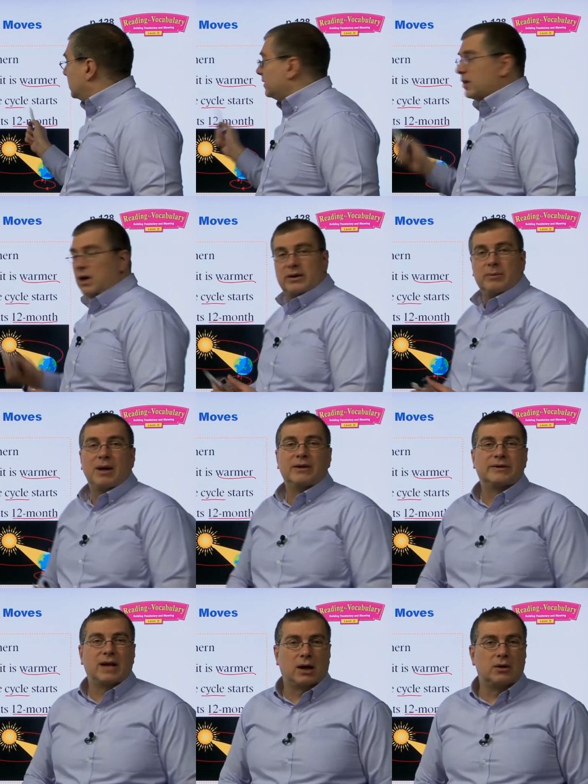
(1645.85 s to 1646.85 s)
We talked
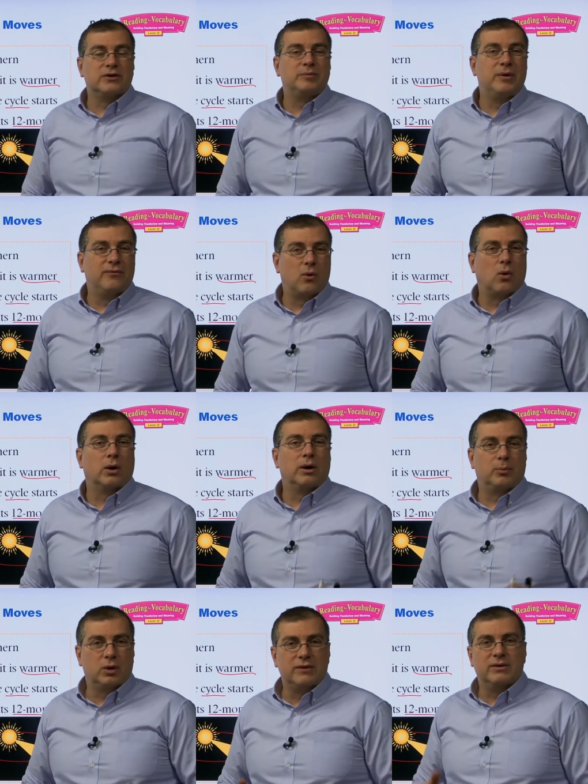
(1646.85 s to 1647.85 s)
about cycles before in
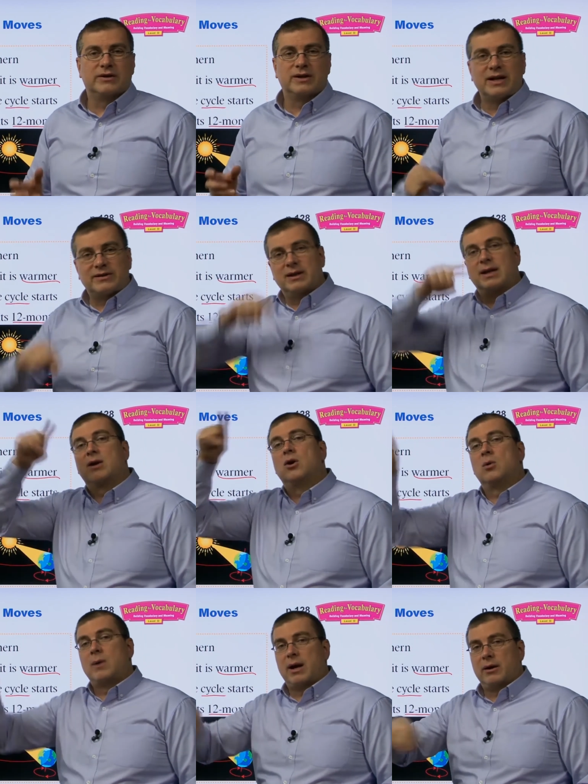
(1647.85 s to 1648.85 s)
a previous lesson. They
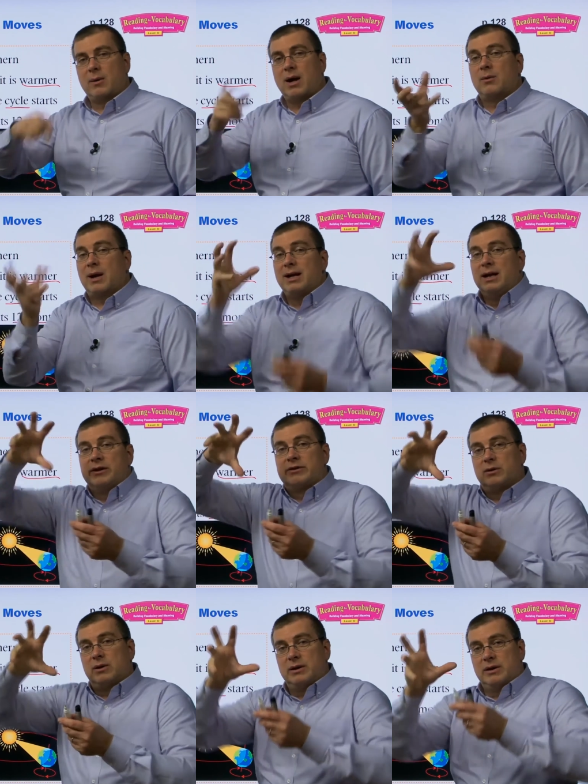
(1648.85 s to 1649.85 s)
go around and around, right?
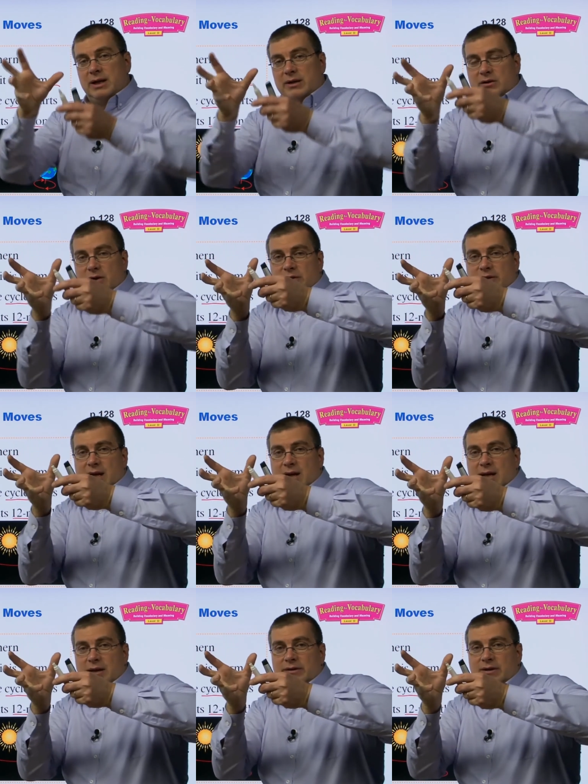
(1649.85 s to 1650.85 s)
So it turns like
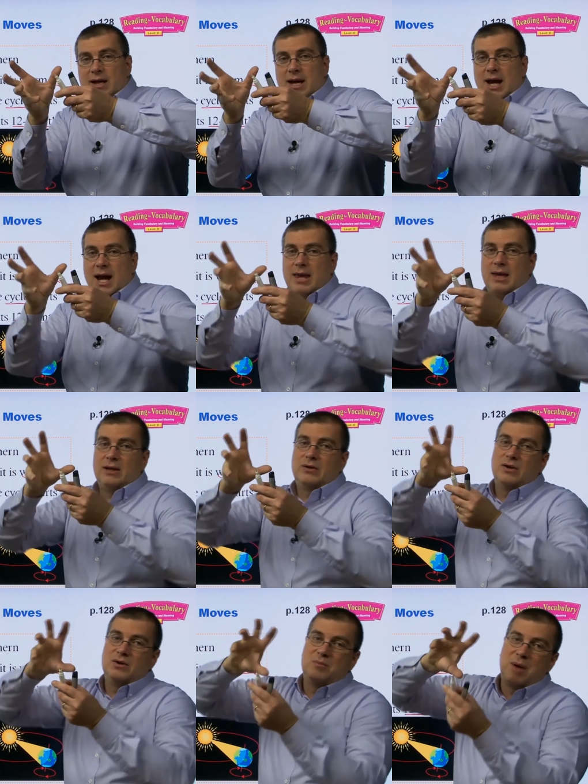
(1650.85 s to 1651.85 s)
this, and then it
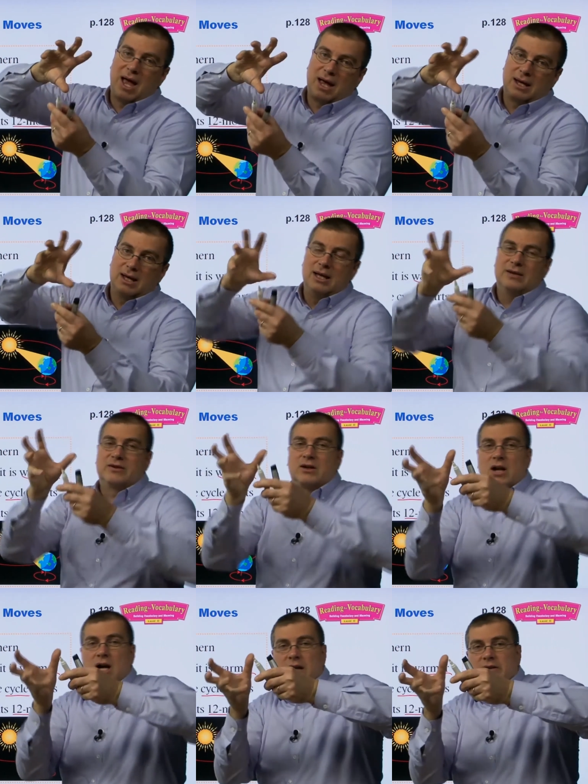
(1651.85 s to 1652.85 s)
turns back. It's
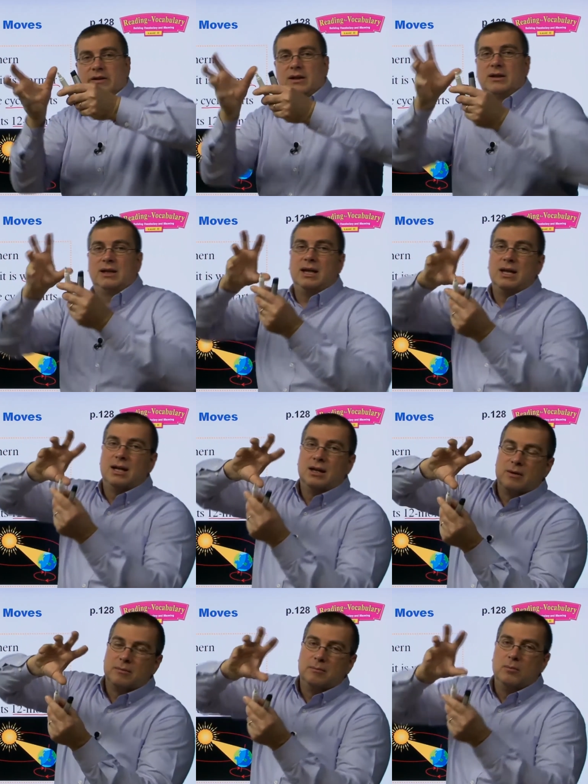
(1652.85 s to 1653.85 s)
constantly
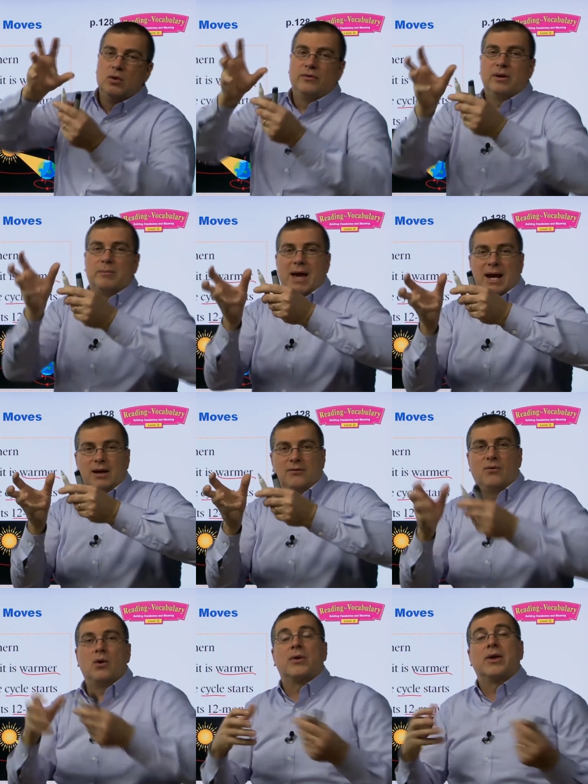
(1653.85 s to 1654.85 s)
moving back
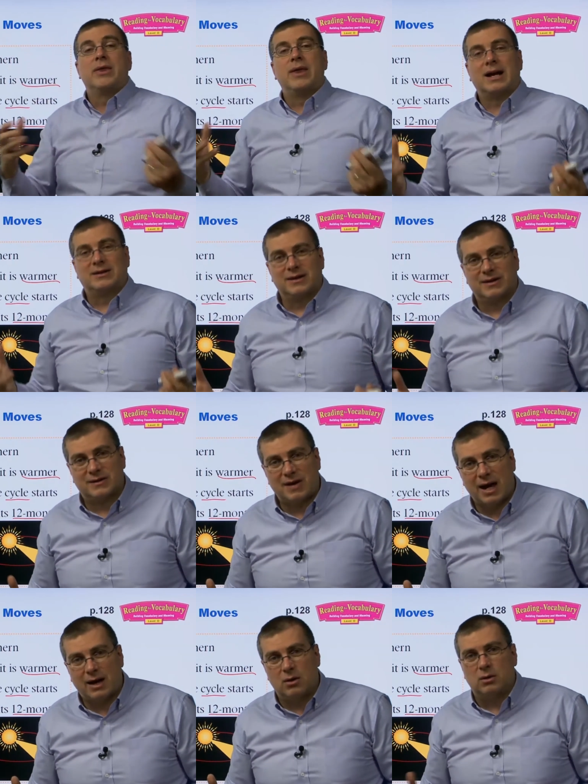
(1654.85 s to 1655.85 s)
and forth. That's a
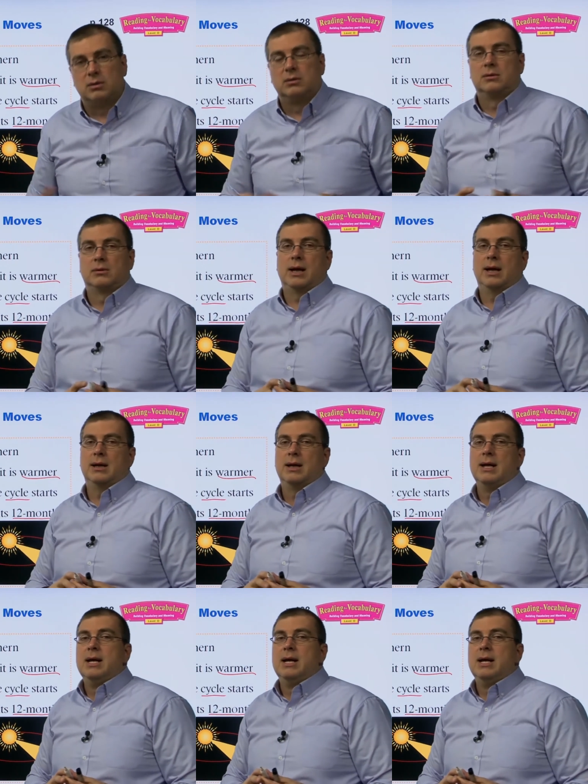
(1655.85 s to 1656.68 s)
cycle, right?